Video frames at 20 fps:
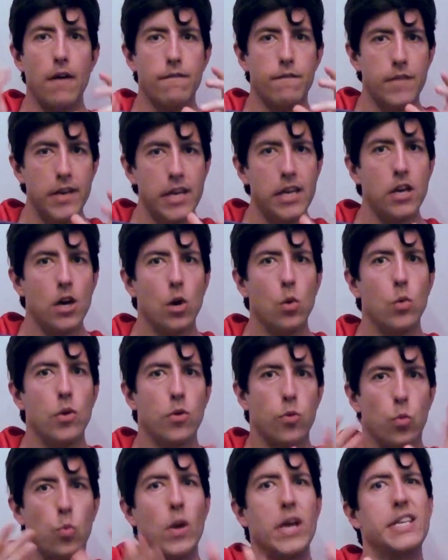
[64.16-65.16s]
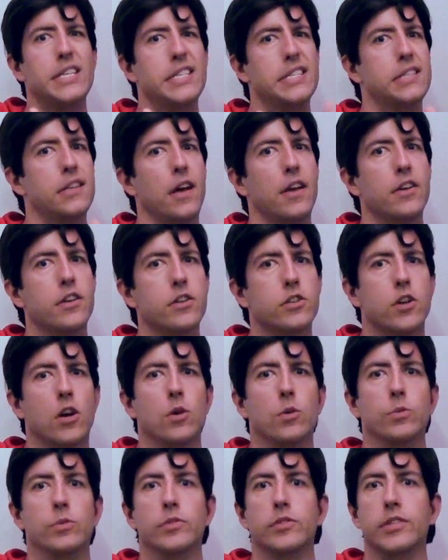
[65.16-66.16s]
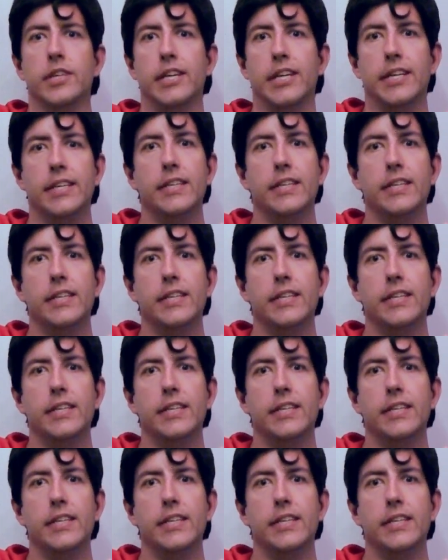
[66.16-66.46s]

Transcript: a video with racist undertones in